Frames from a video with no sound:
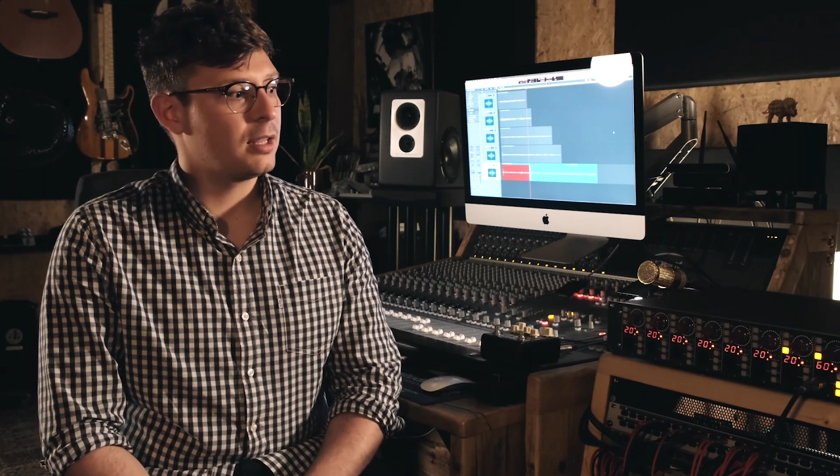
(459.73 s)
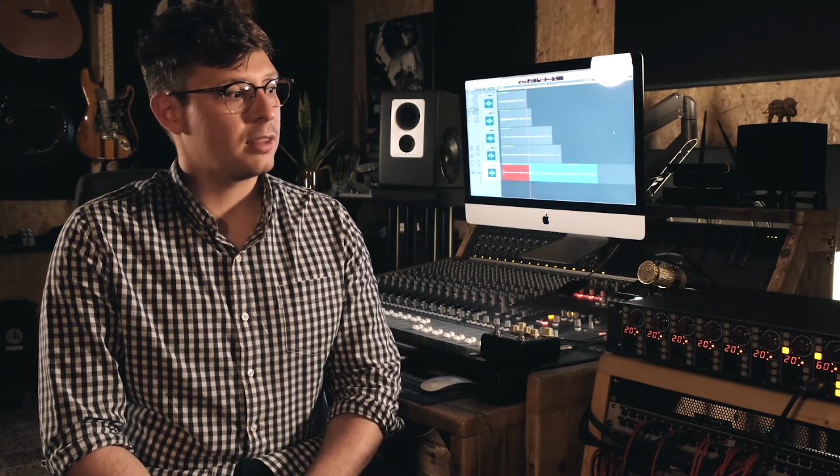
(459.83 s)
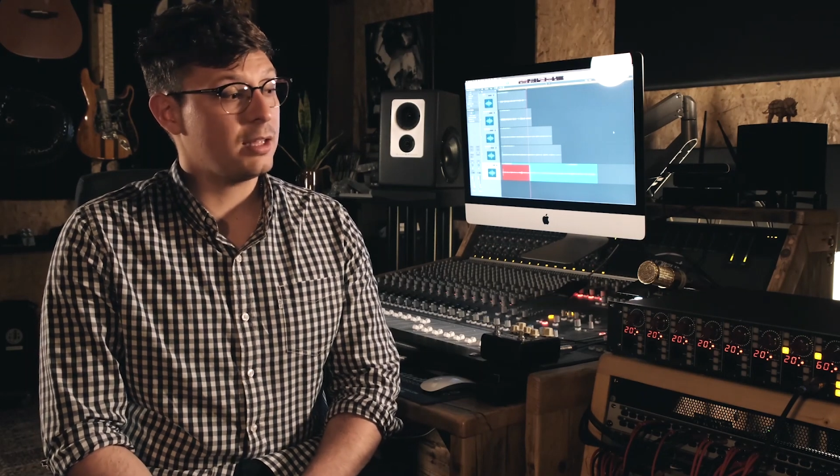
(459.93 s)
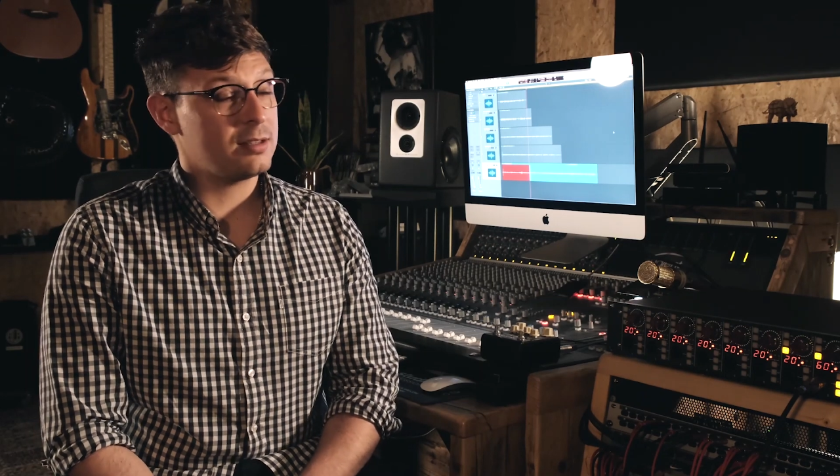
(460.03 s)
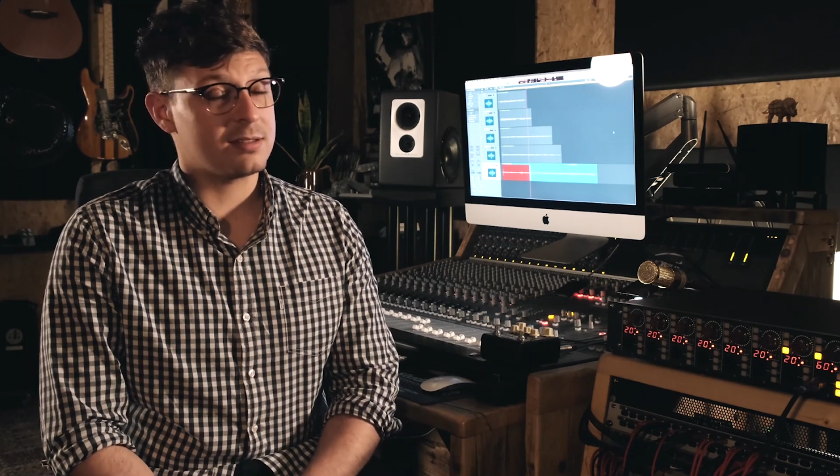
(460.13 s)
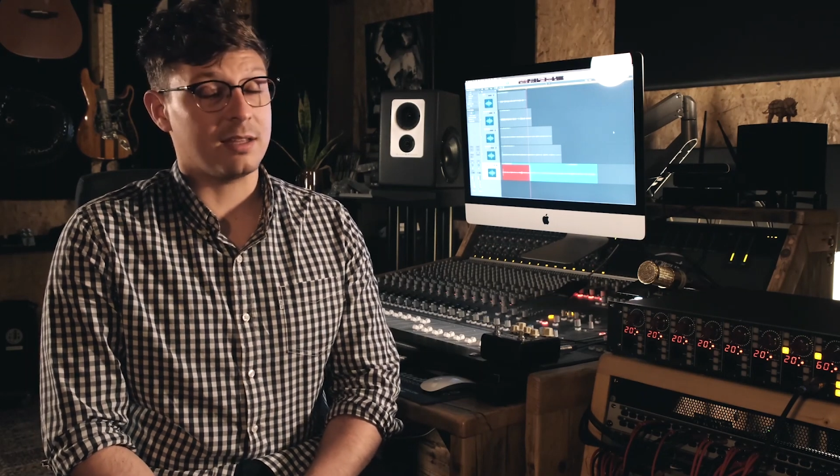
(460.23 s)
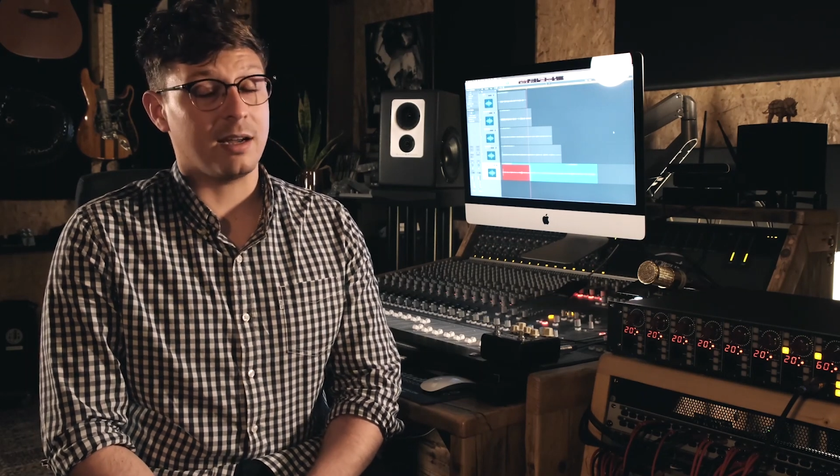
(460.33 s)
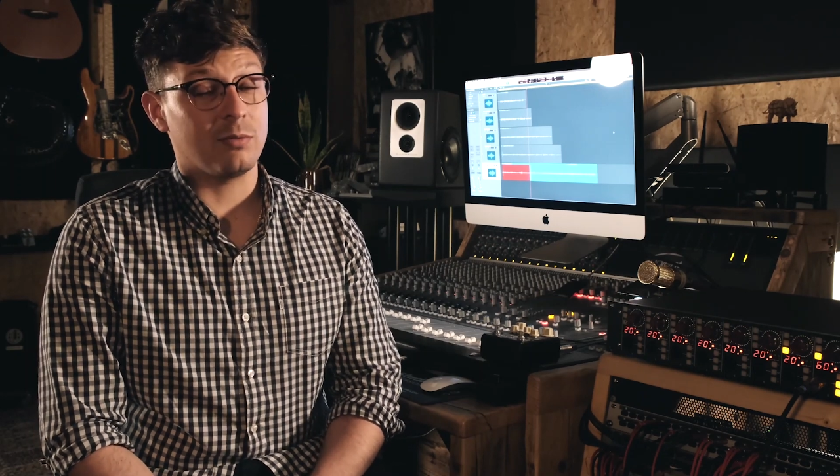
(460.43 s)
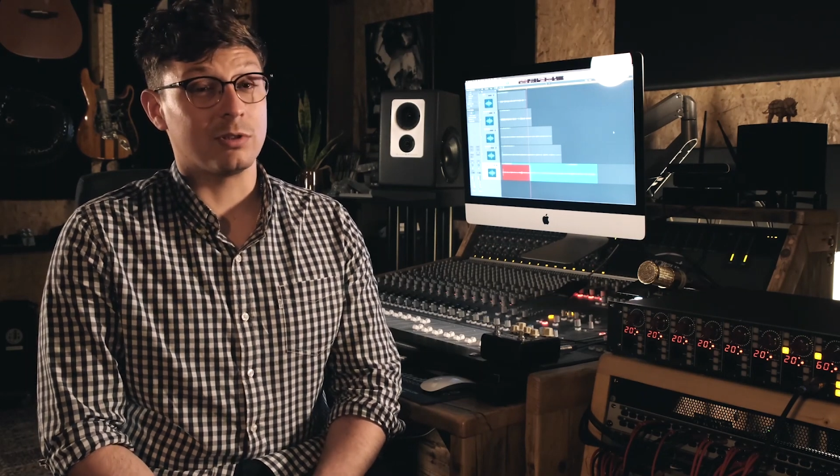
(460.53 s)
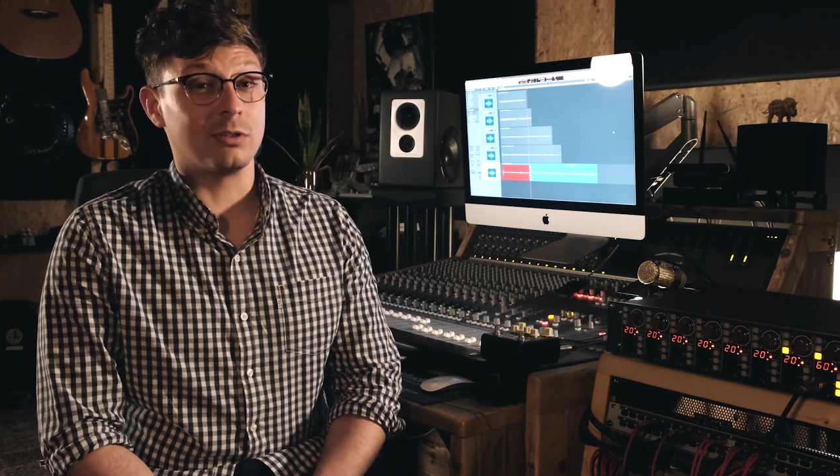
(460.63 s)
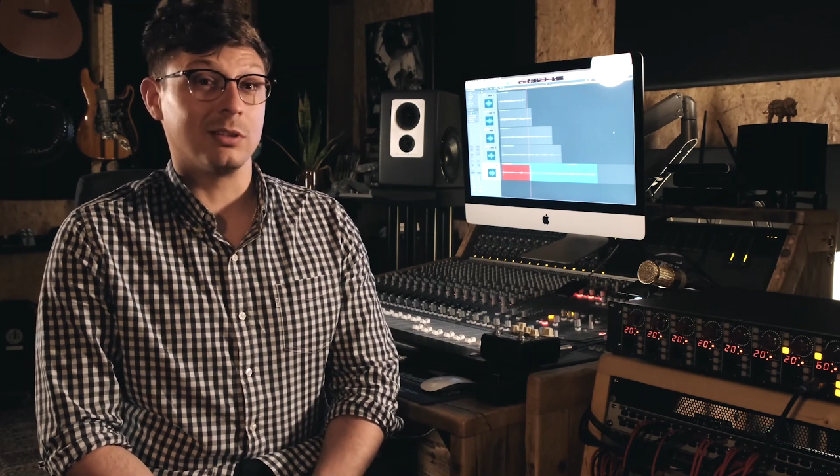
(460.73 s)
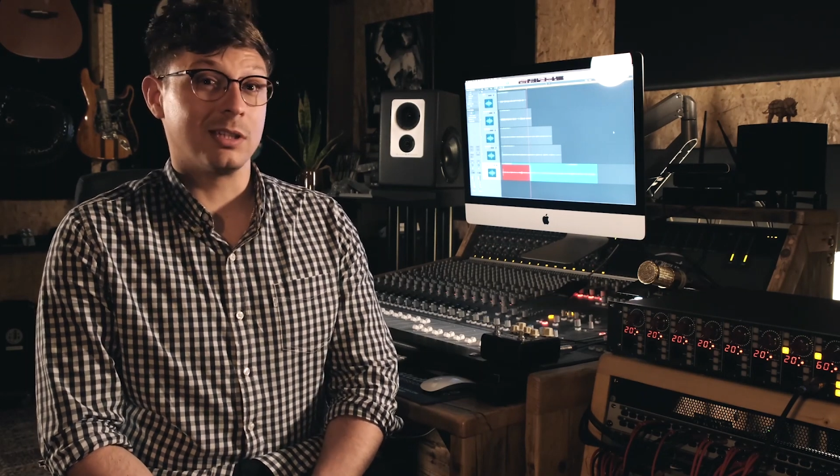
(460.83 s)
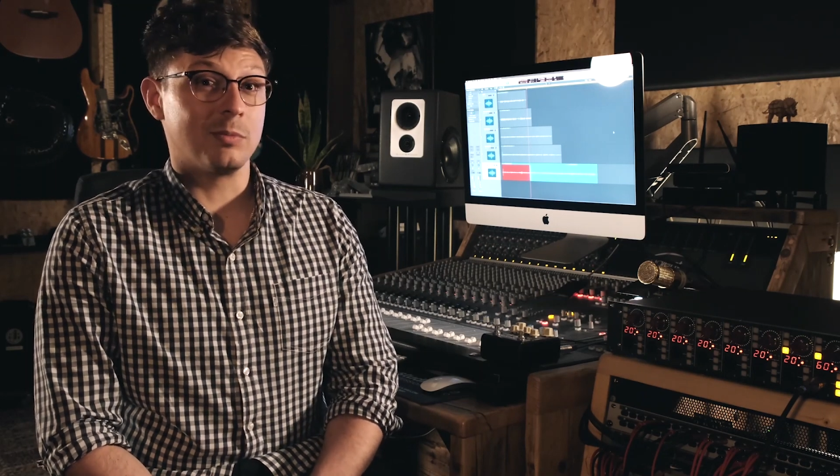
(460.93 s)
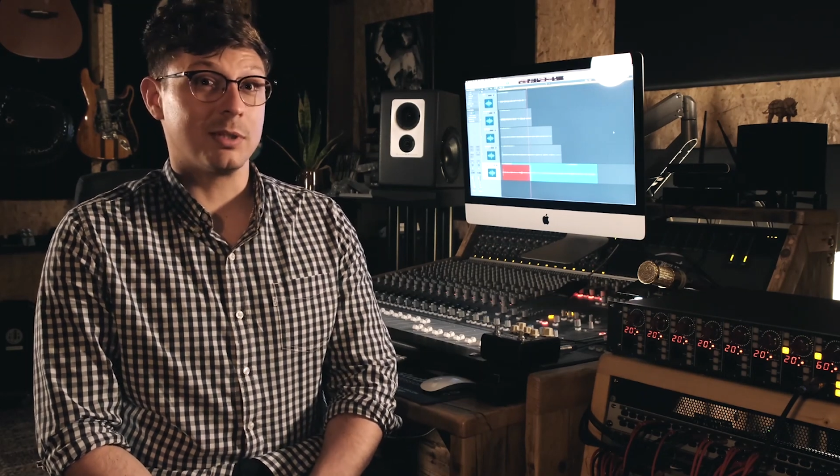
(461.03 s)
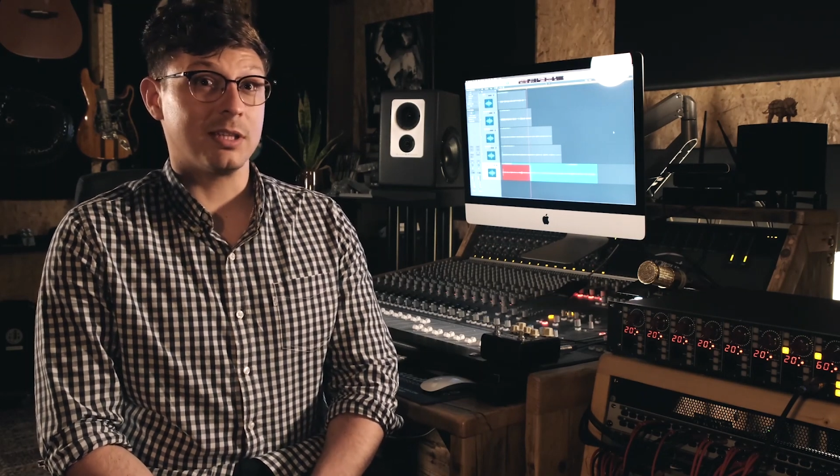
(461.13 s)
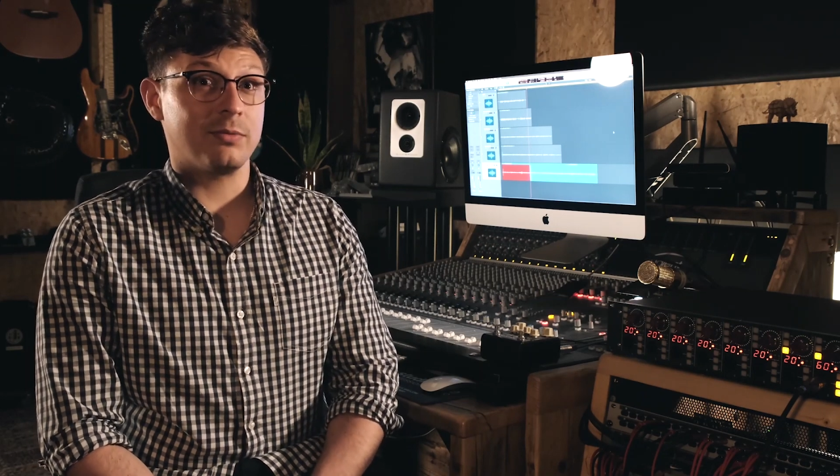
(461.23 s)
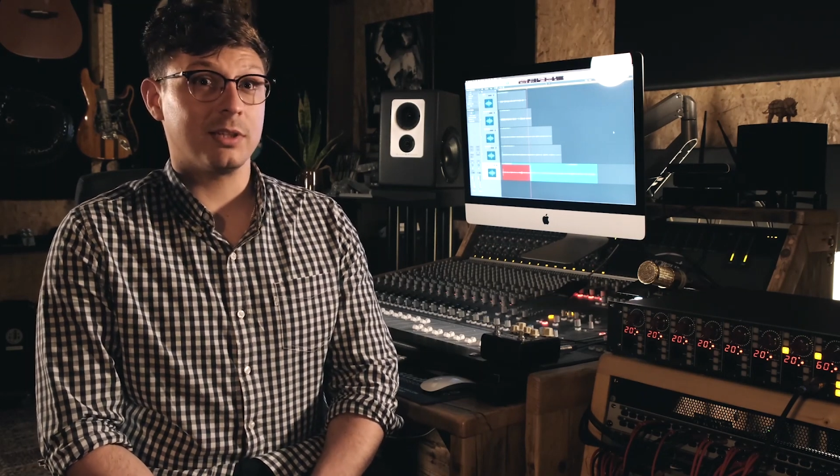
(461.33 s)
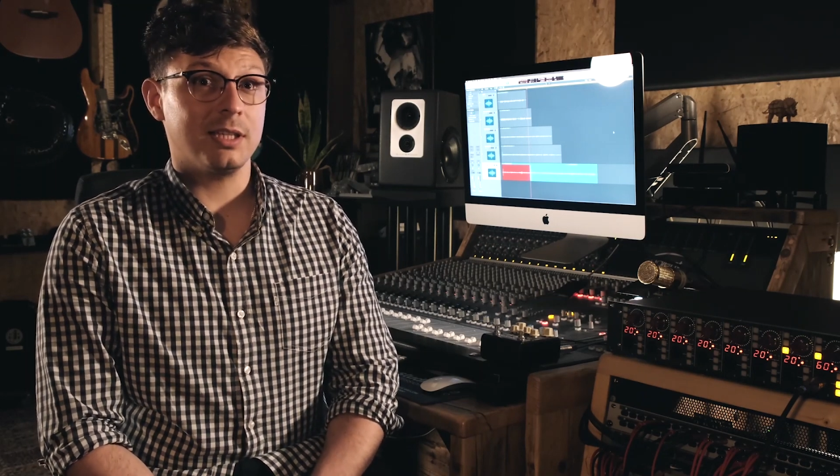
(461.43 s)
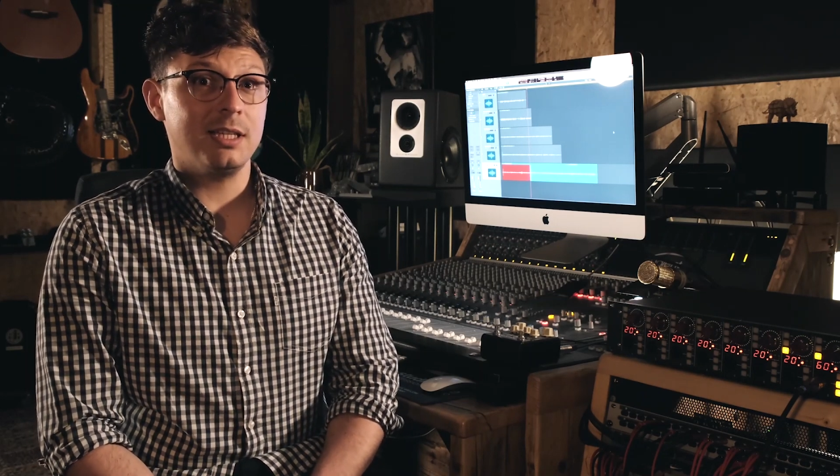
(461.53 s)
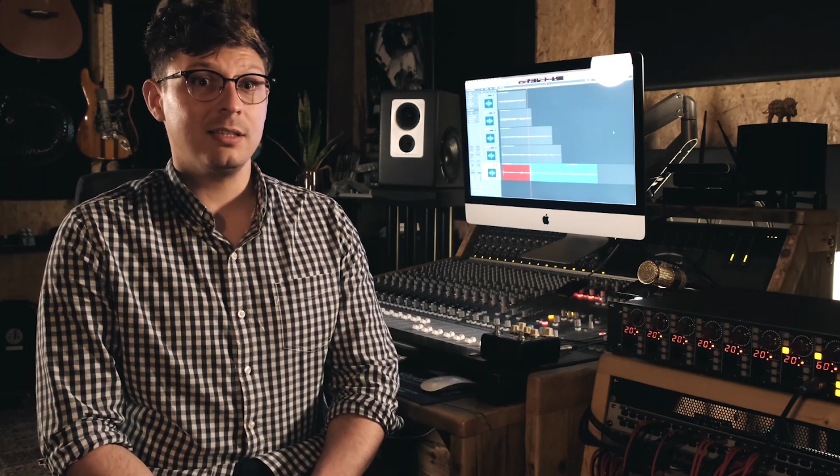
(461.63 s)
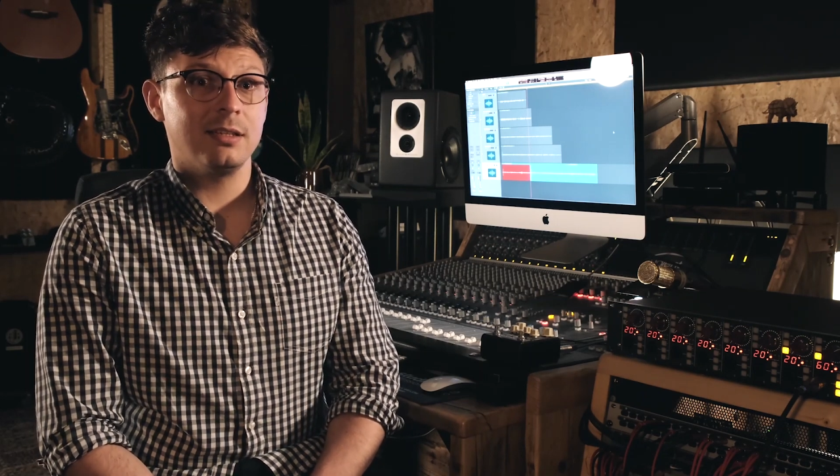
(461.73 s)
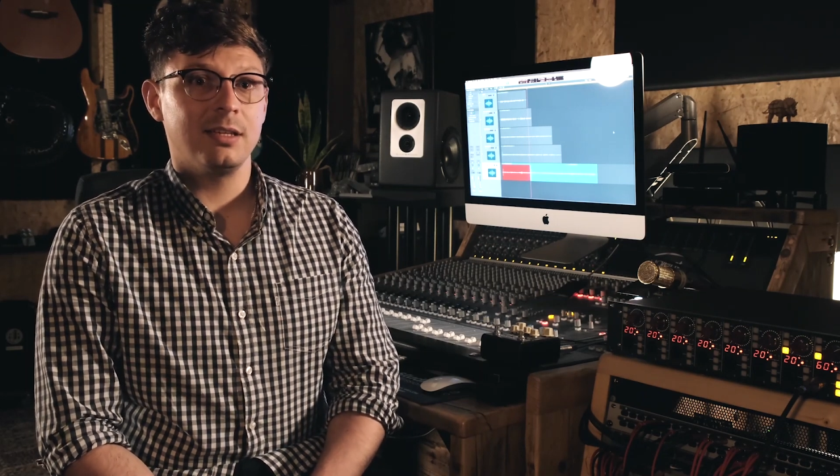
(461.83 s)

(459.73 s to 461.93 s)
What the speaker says: Things that I would do a little bit differently,